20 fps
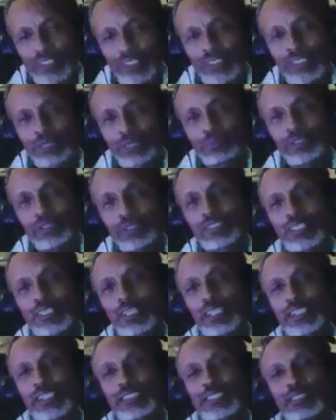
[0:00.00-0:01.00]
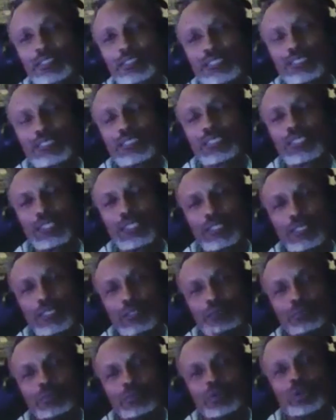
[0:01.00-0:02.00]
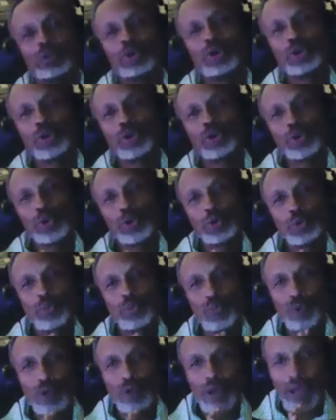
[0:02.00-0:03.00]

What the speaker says: tell us something. What